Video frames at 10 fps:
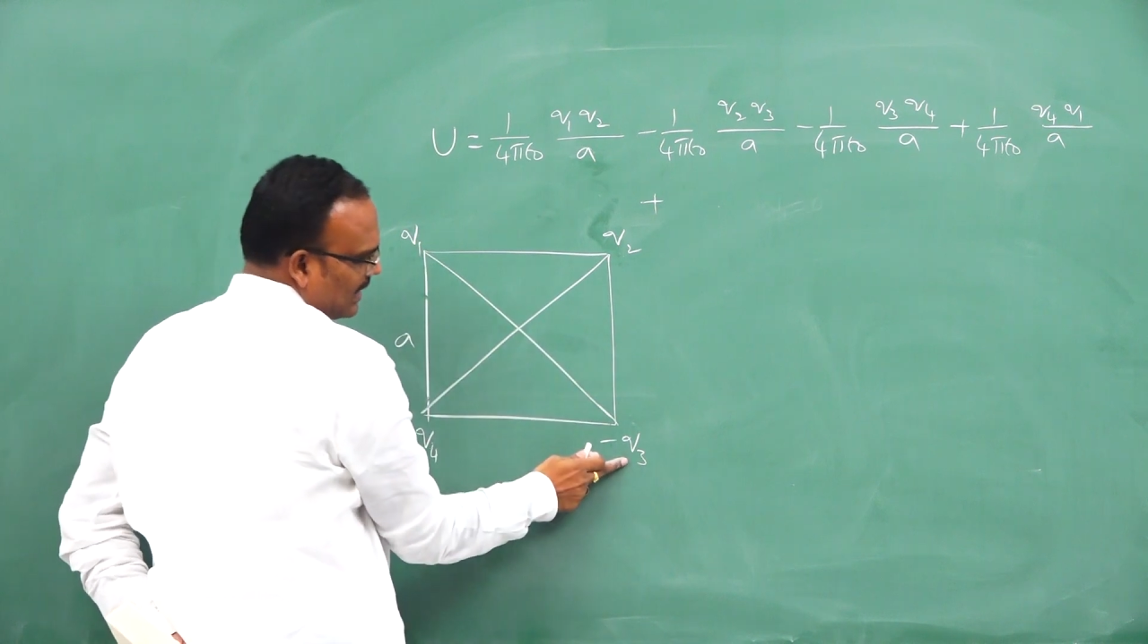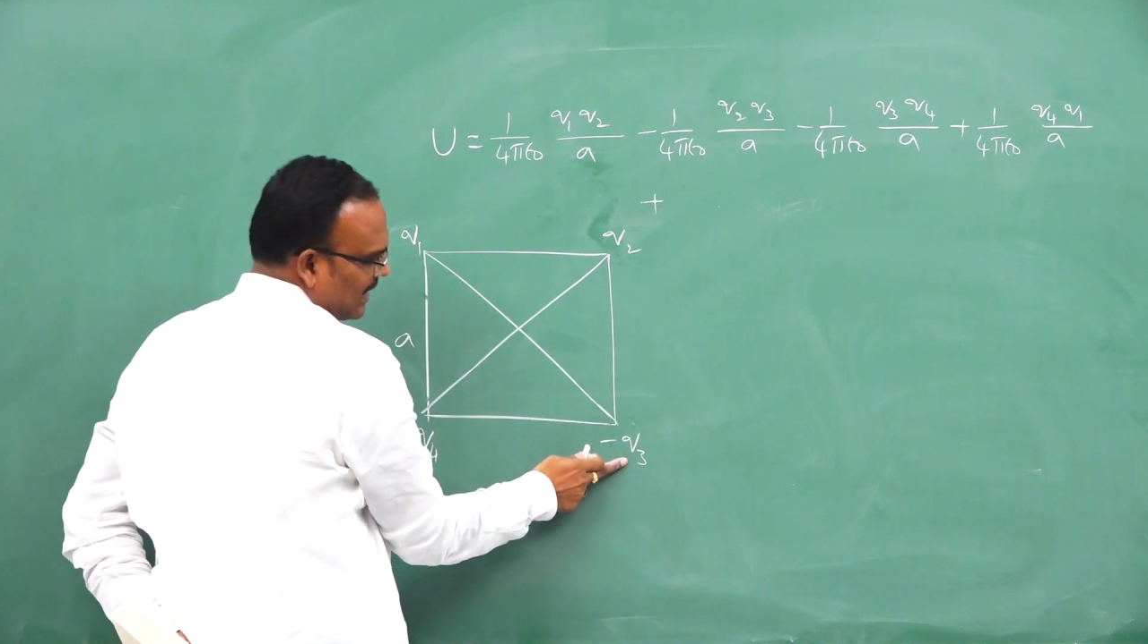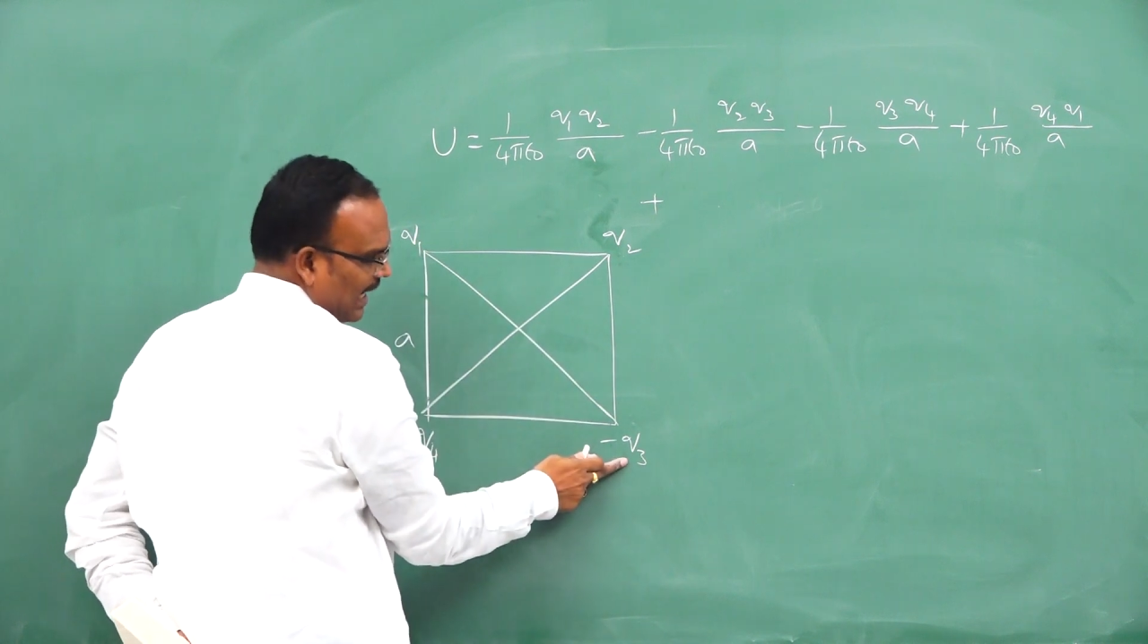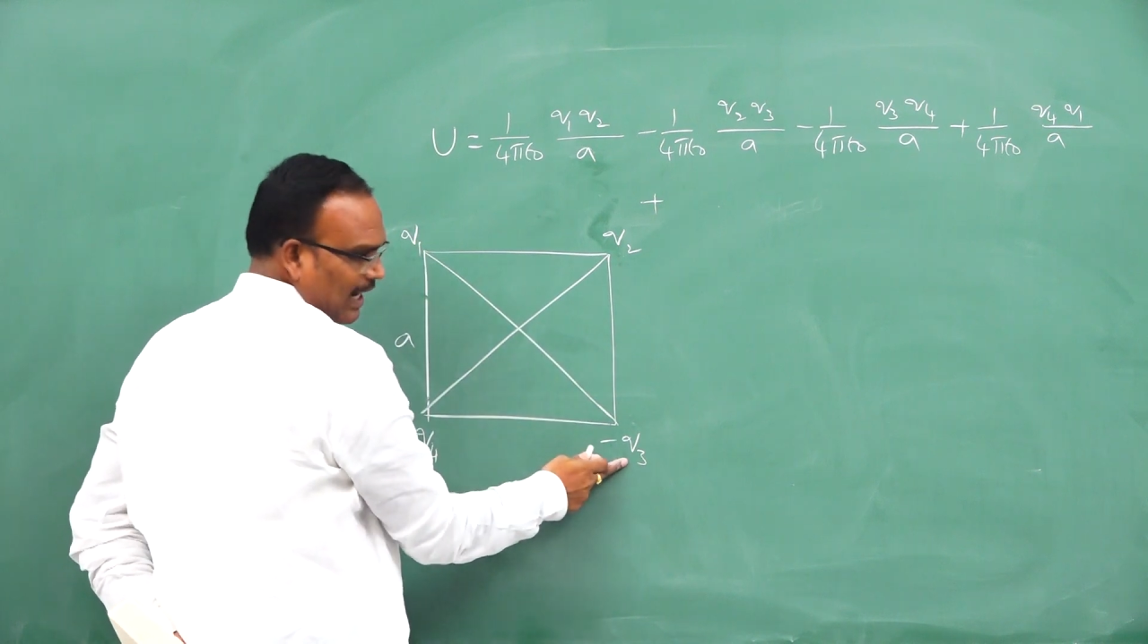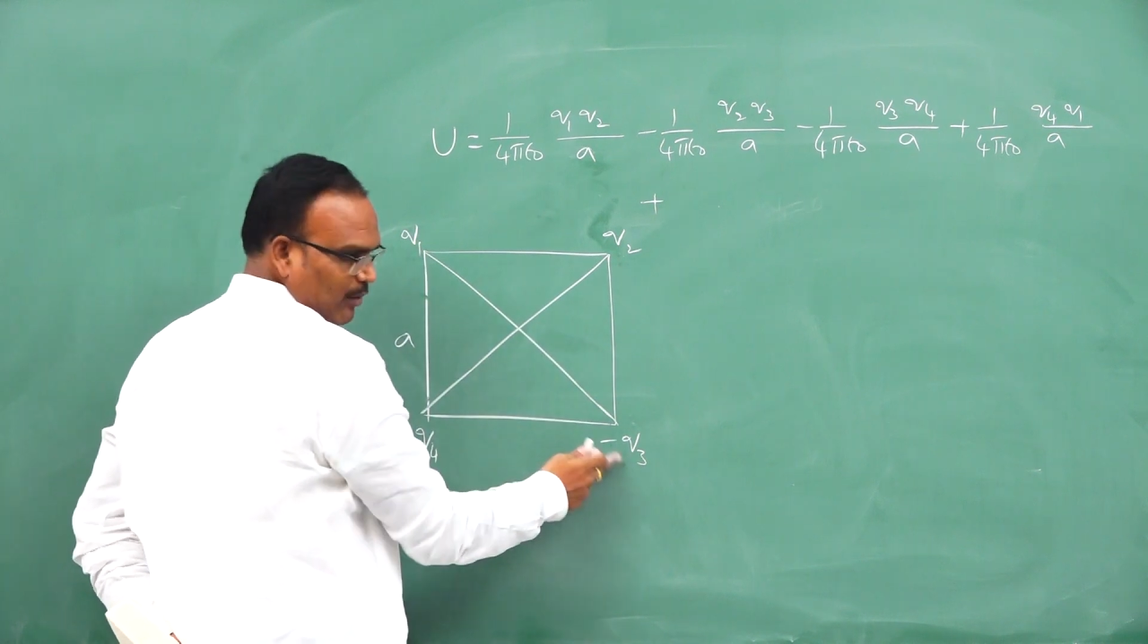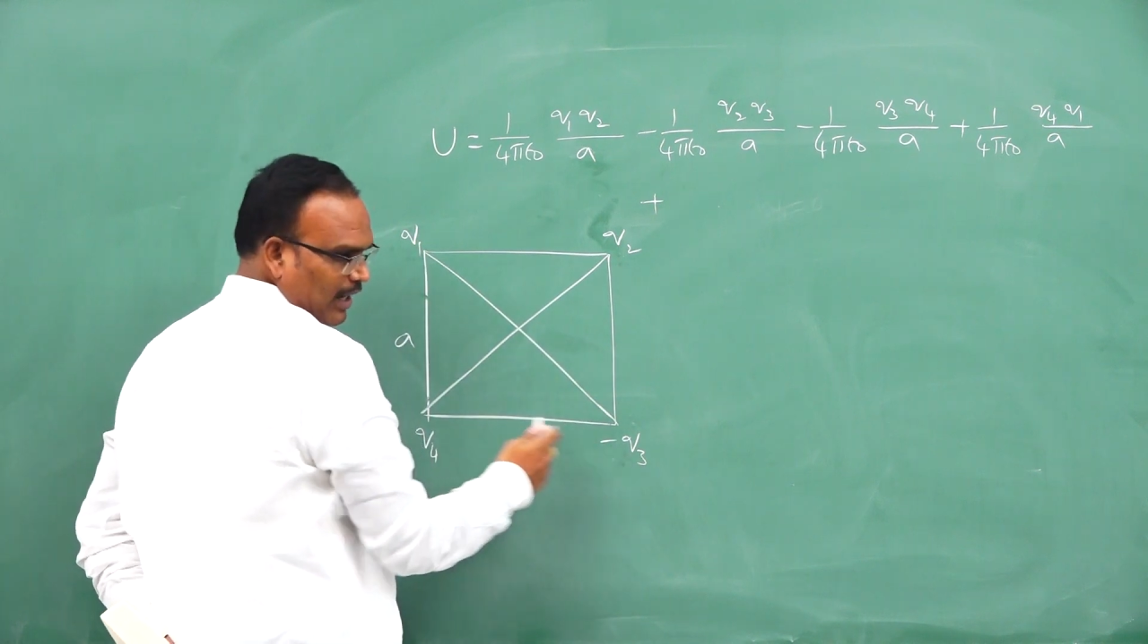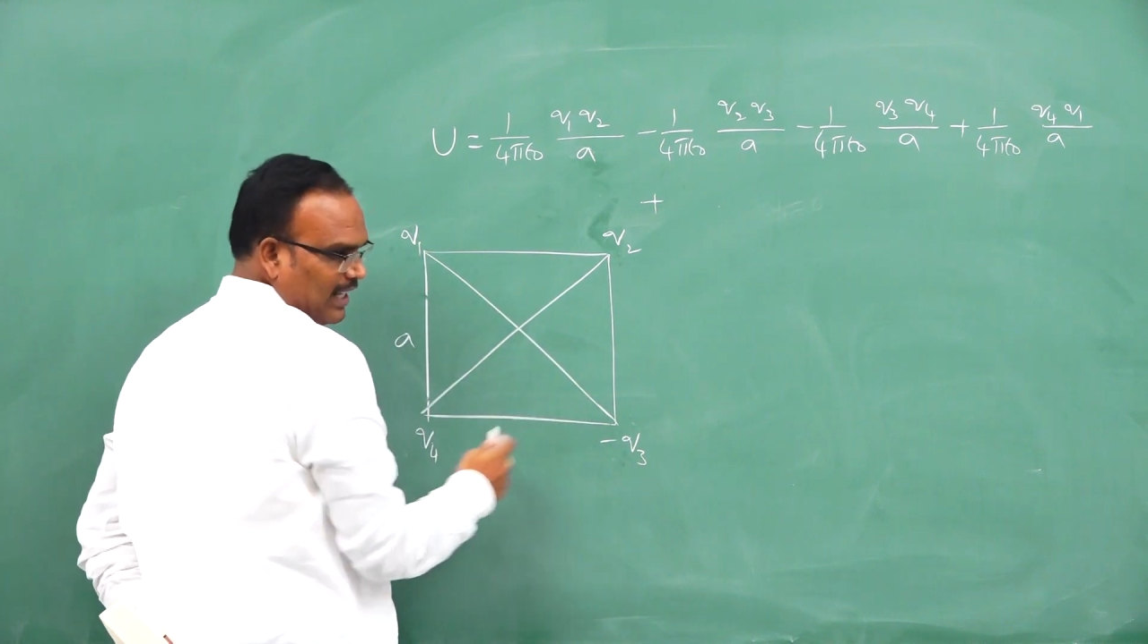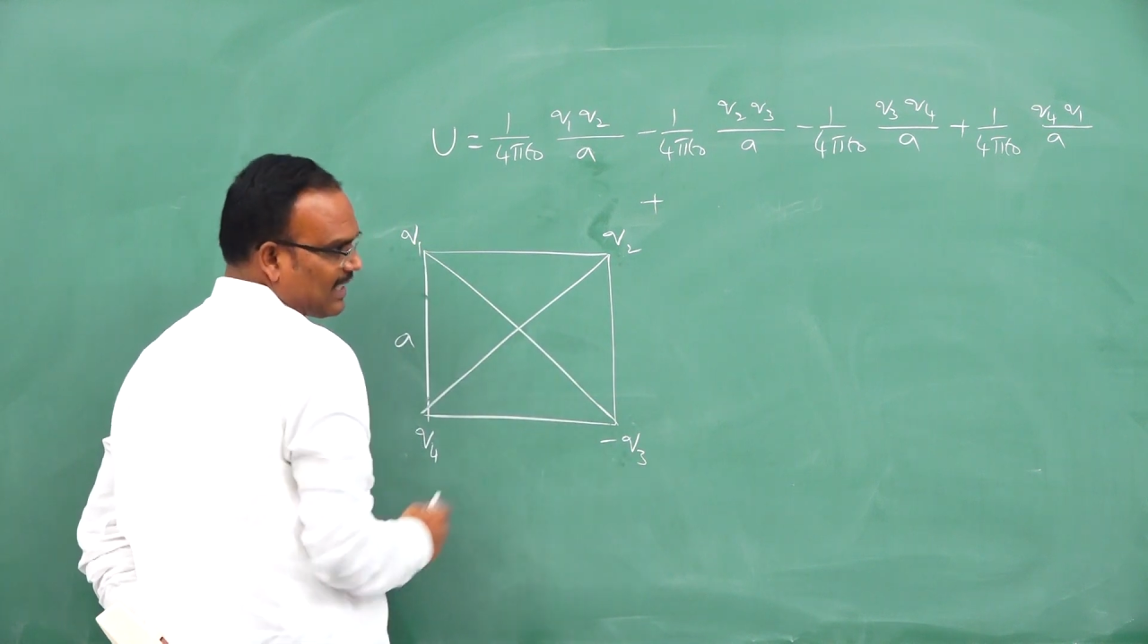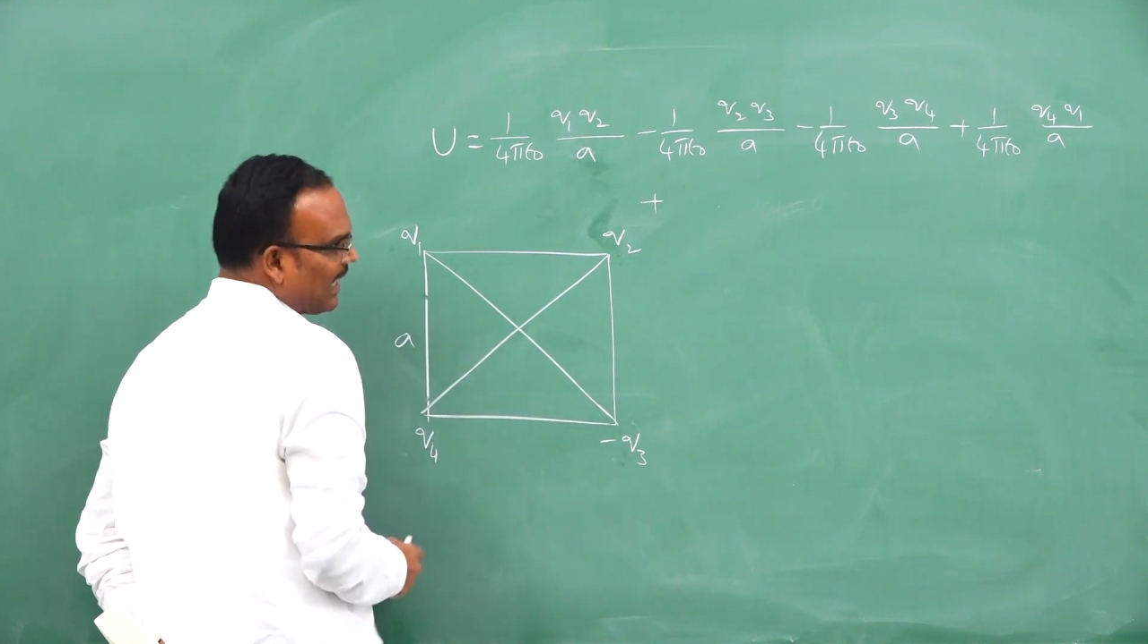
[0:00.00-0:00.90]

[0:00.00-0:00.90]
the second one is